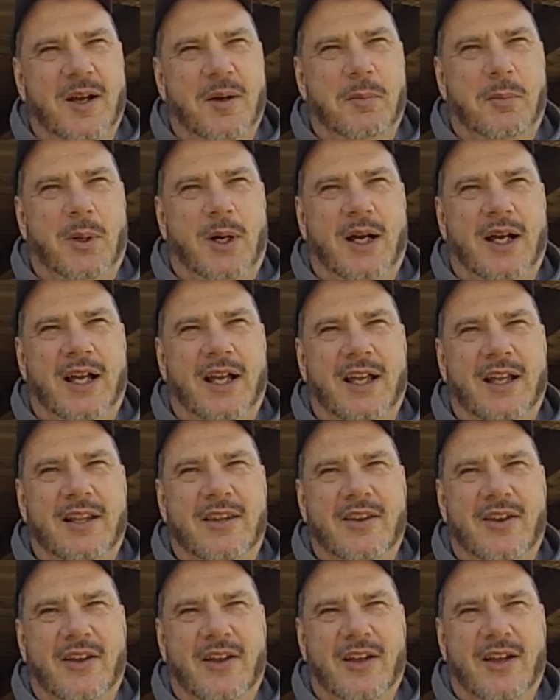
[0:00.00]

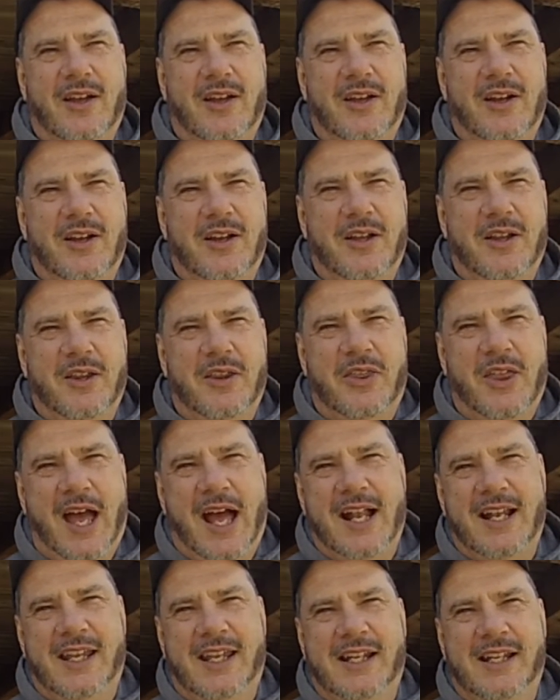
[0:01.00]
But
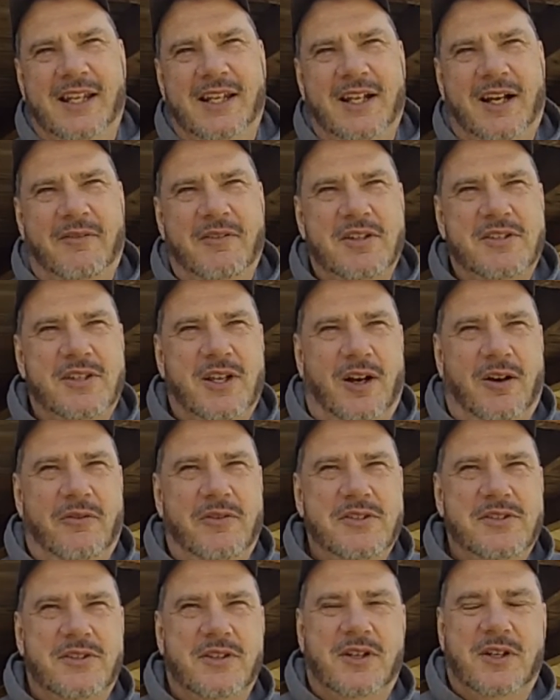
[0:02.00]
that in and of itself
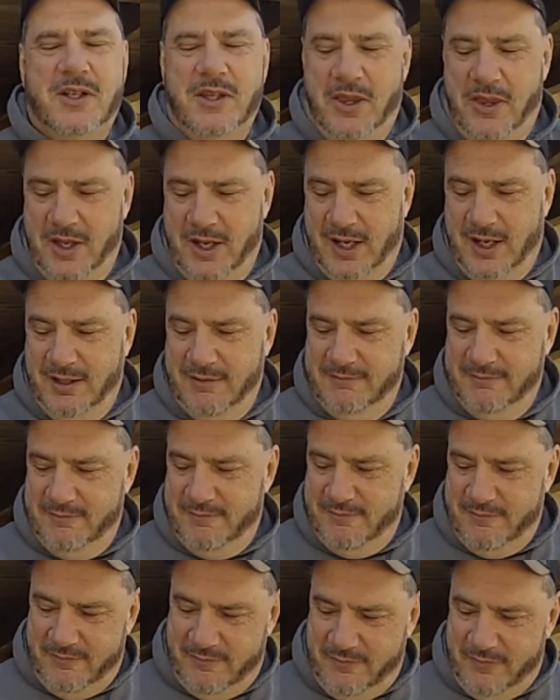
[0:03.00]
is a good thing.
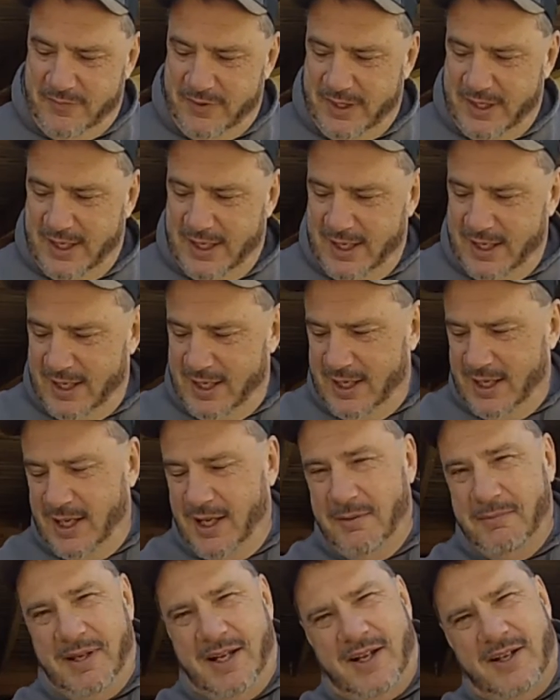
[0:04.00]

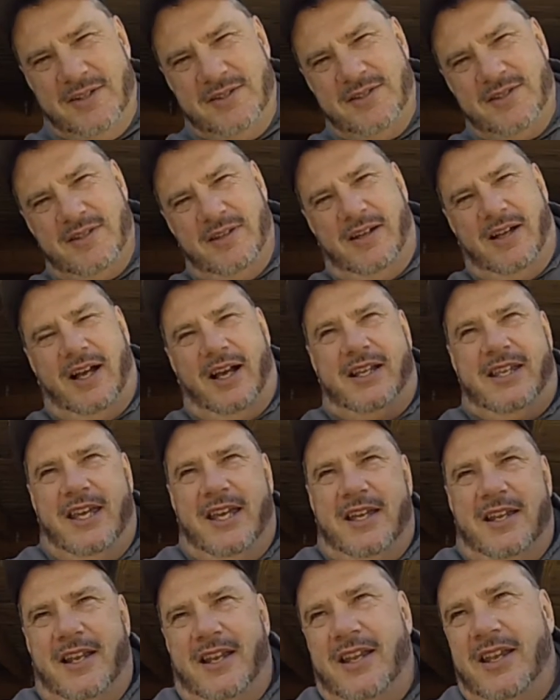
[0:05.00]
Because,
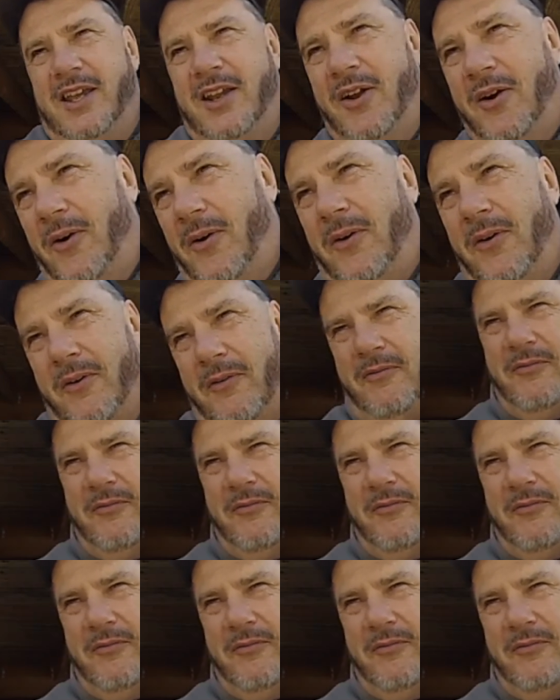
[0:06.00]
again, you know,